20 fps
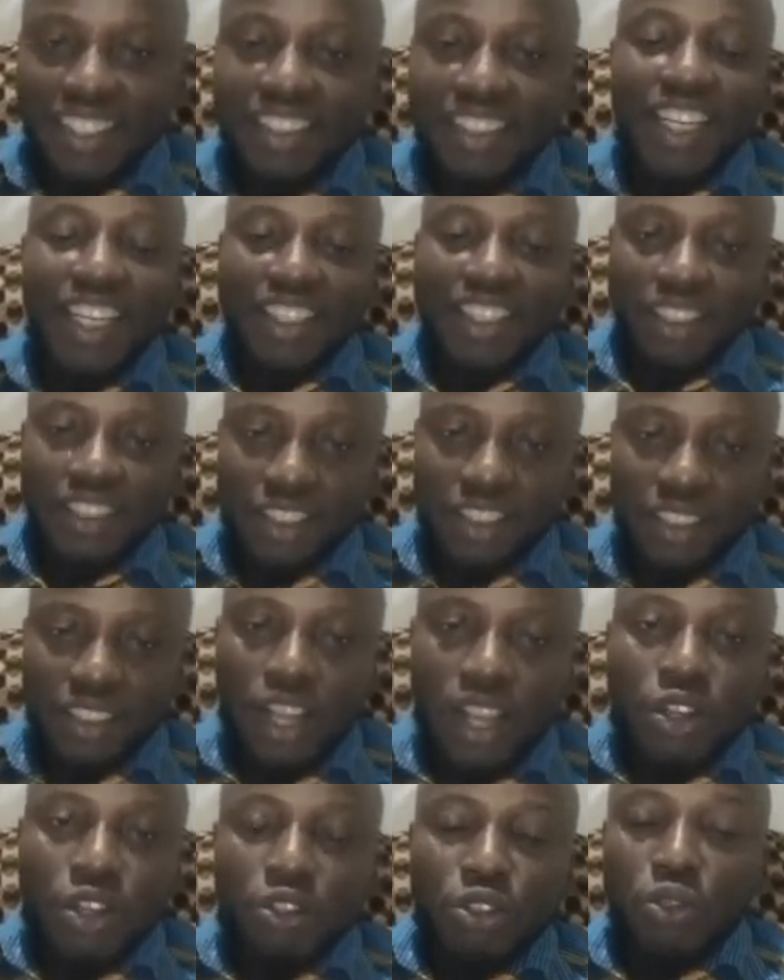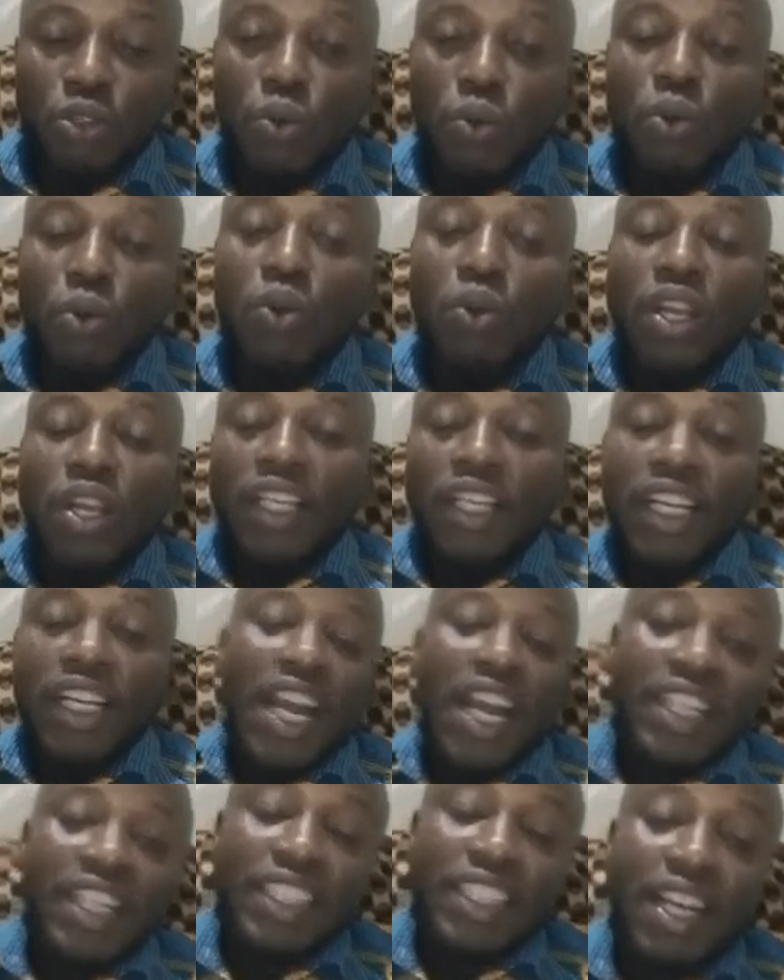Yes. So he
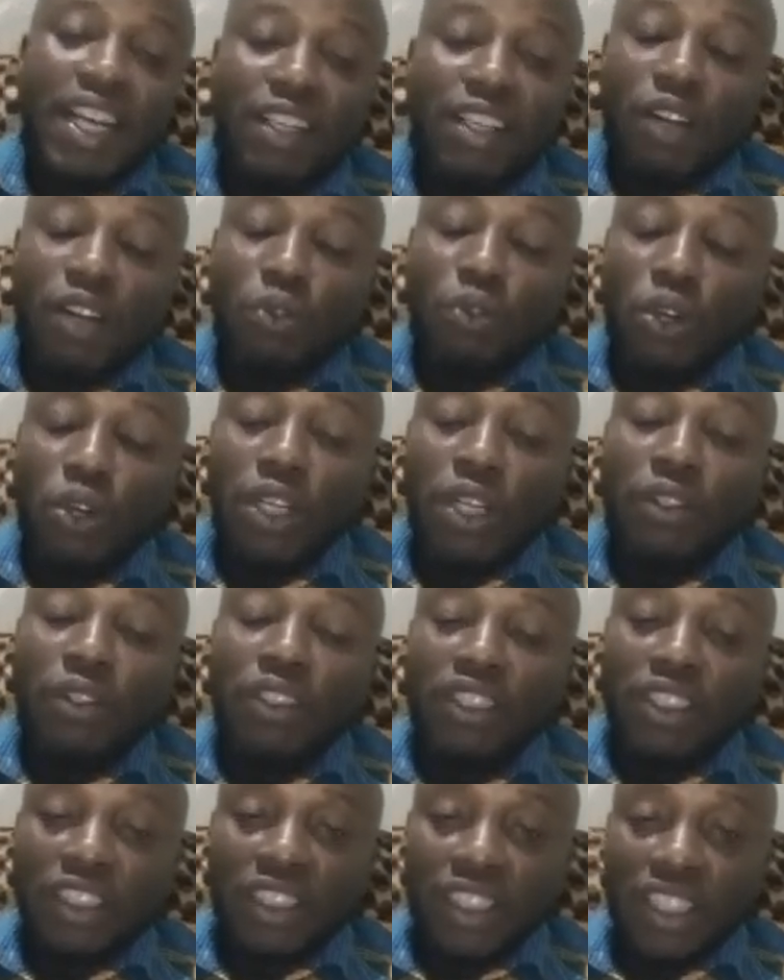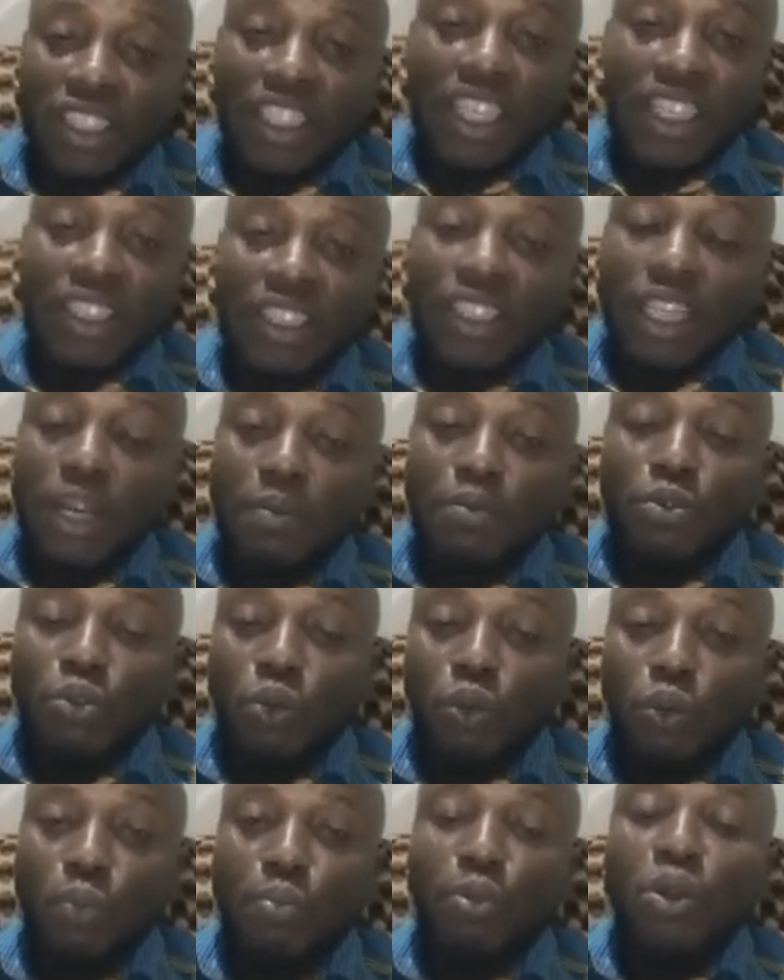can tell the colleagues in the same
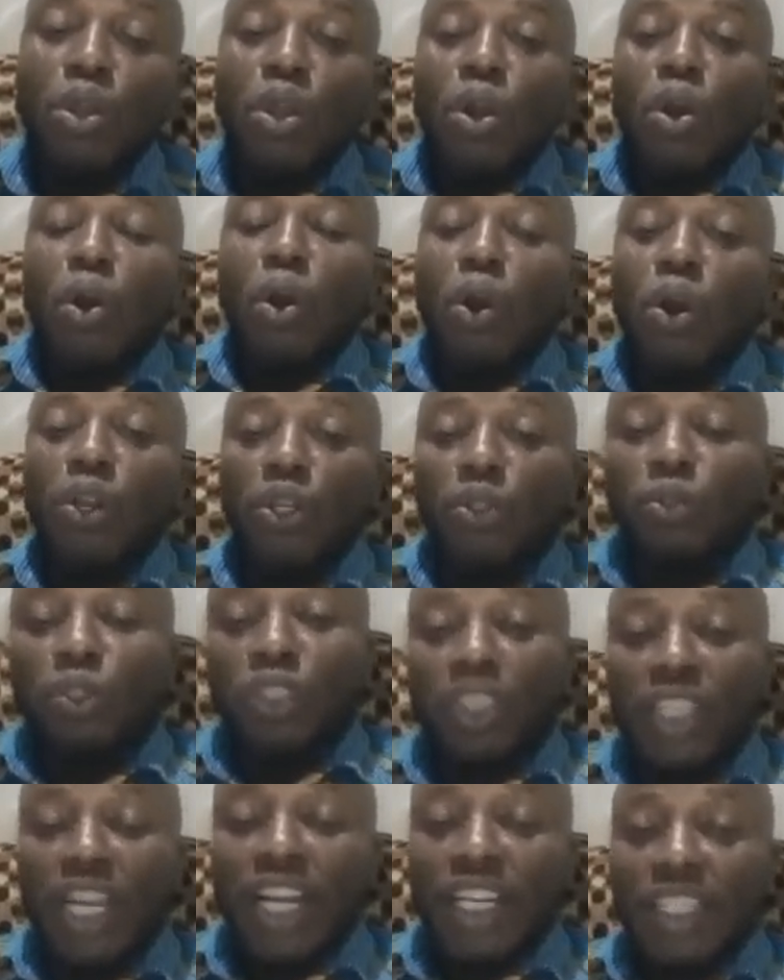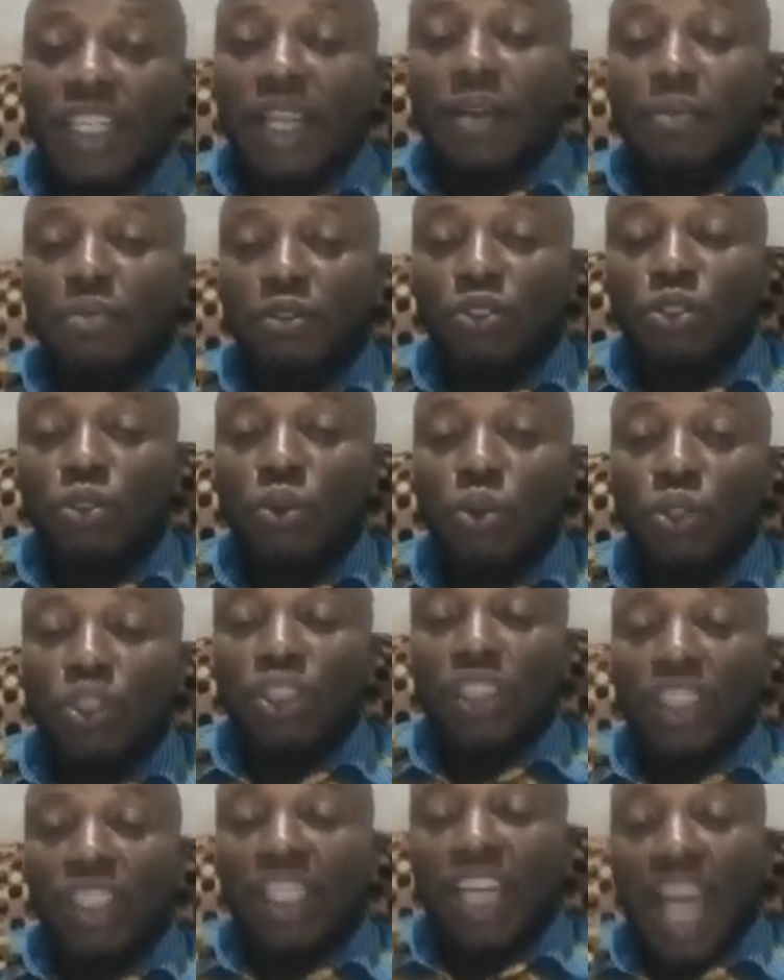group, or you tell
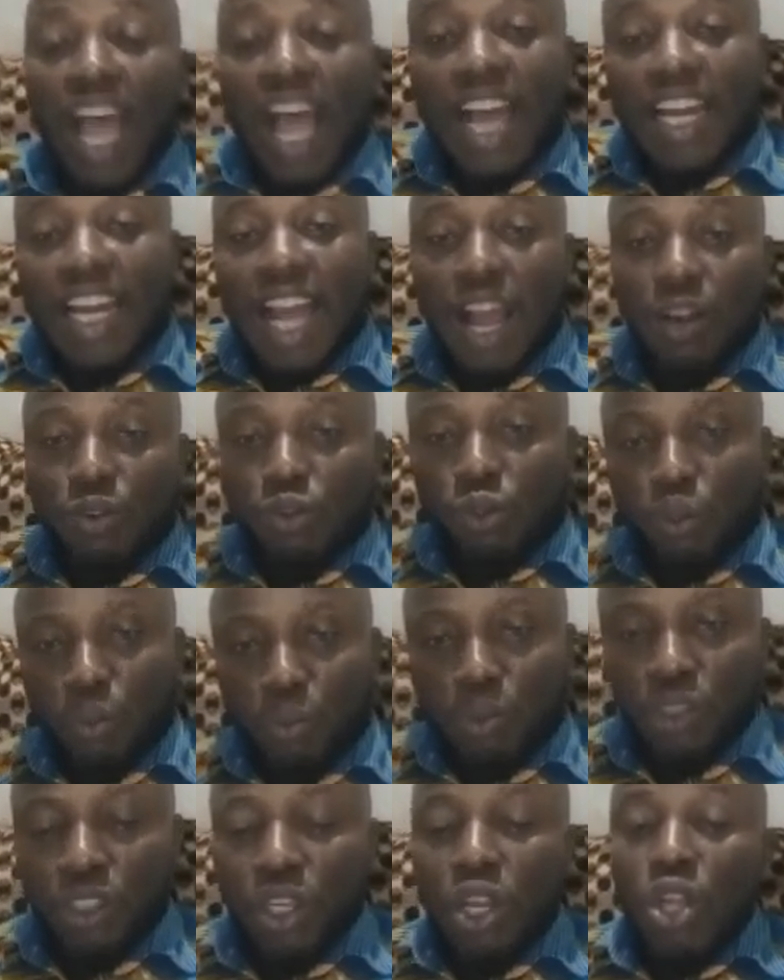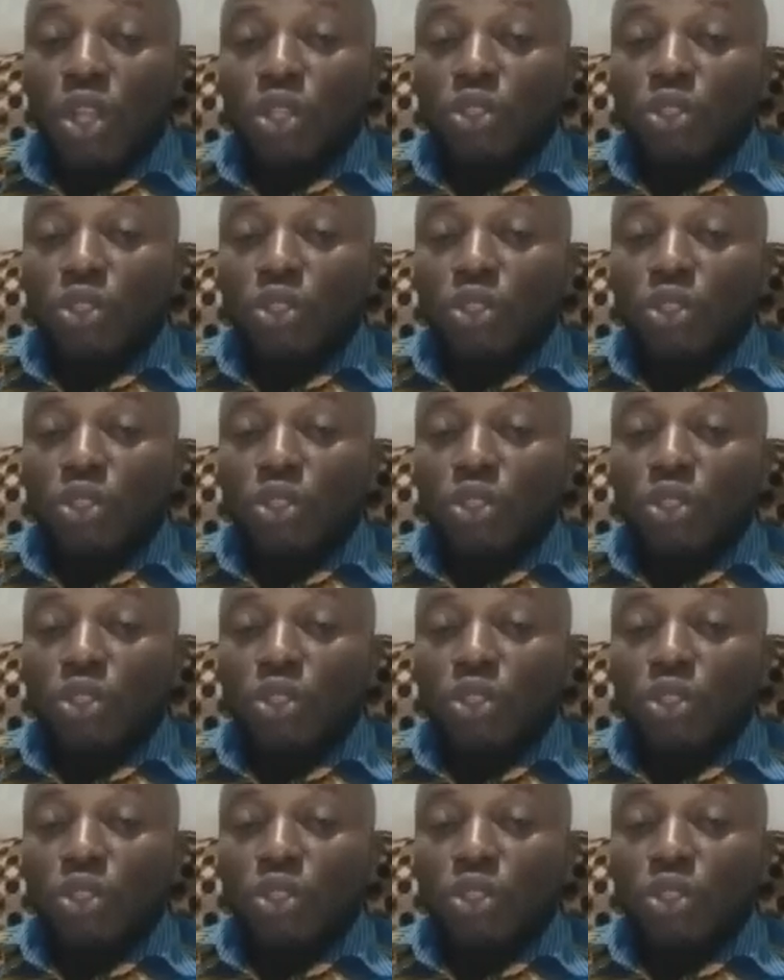those in other groups.